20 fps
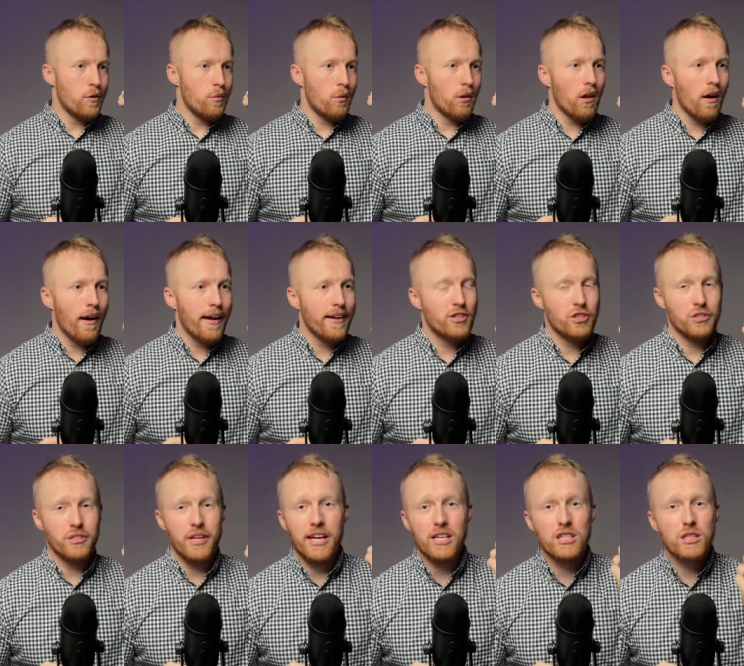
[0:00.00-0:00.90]
like
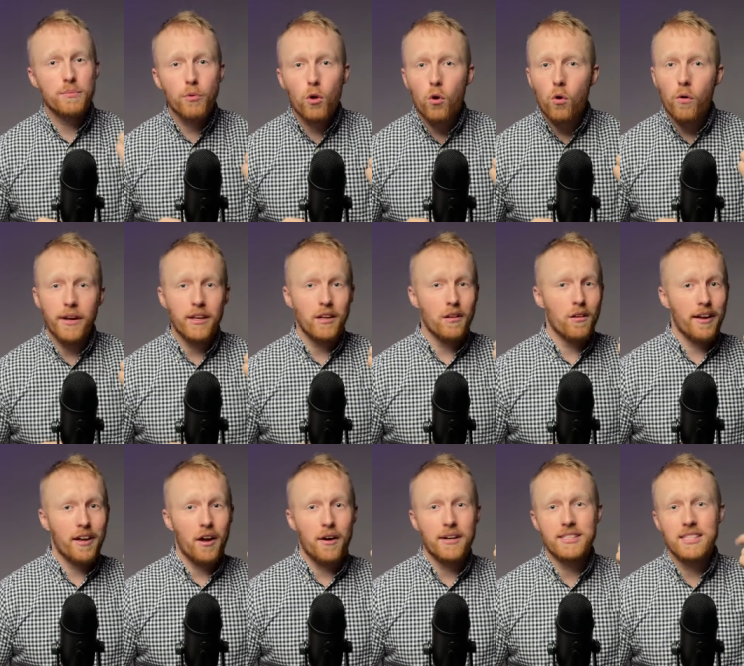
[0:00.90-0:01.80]
just exploring, you
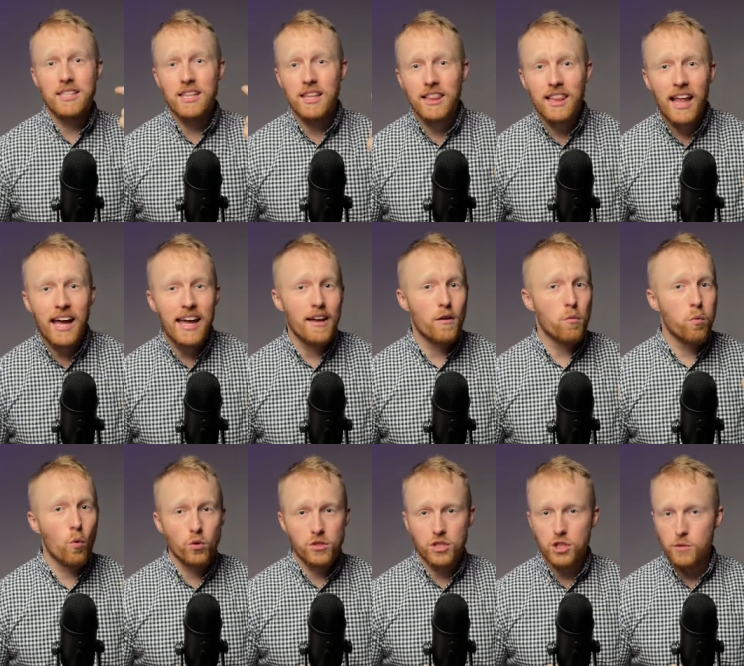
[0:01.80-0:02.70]
like going to the lake,
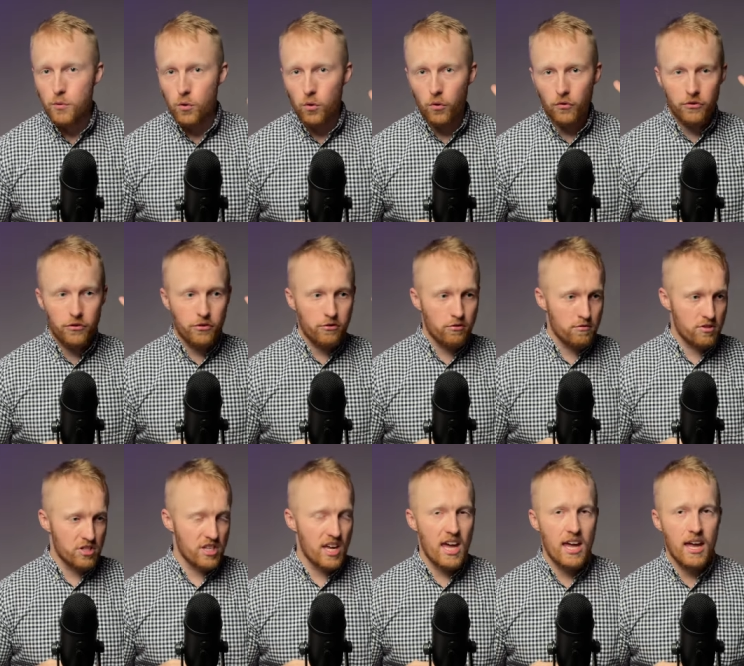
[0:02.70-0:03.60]
water sports,
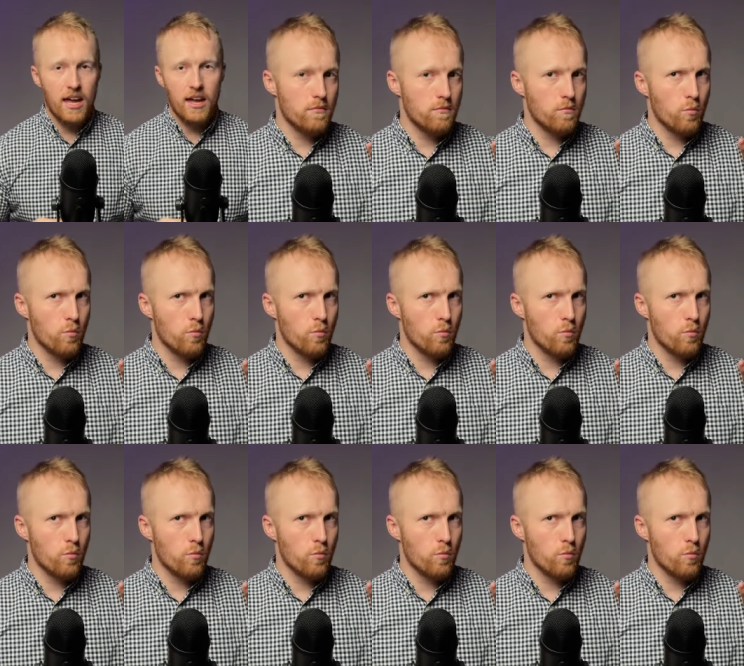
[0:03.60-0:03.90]
skiing,